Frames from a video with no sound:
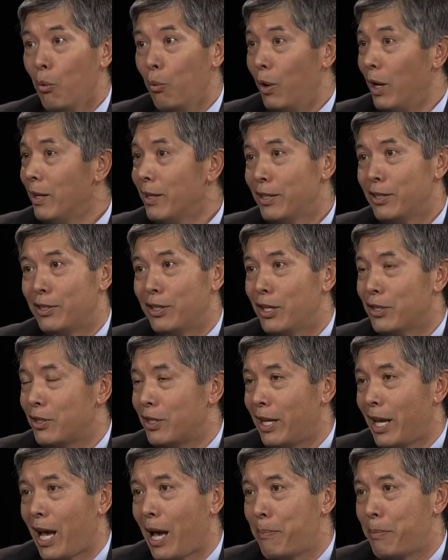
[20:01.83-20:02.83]
Wellness
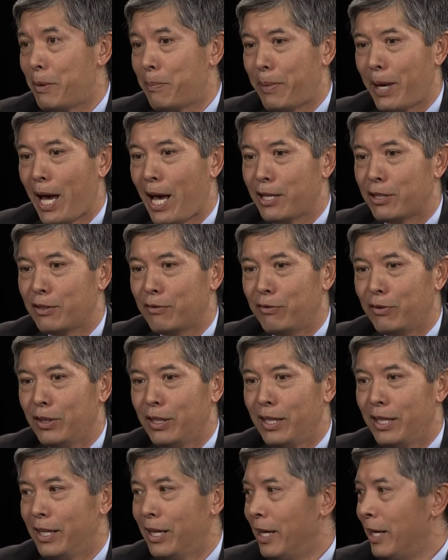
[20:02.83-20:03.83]
doesn't happen
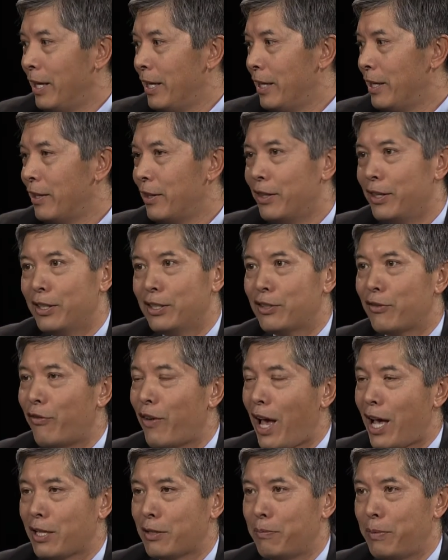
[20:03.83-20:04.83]
passively in this
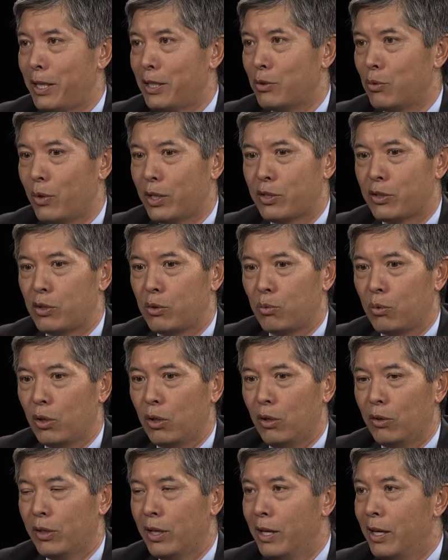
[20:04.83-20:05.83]
fast paced Western
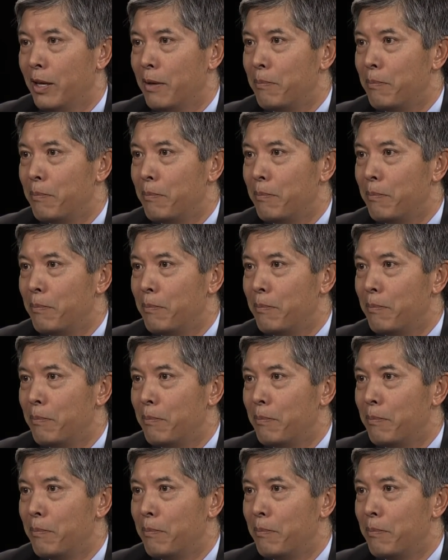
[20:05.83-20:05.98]
world.